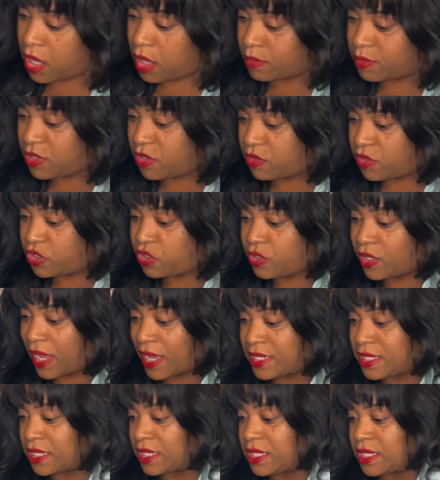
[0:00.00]
so that you
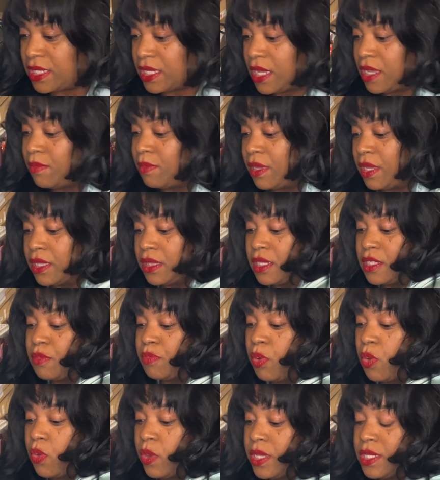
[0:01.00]
guys can see me get this
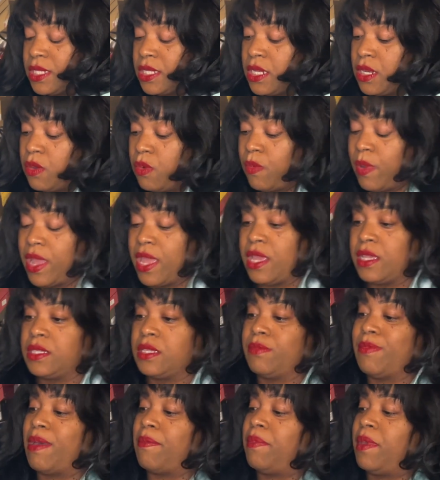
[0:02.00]
poison away, so
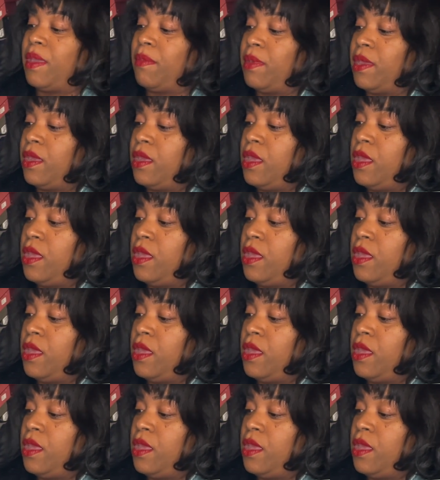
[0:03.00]
my baby,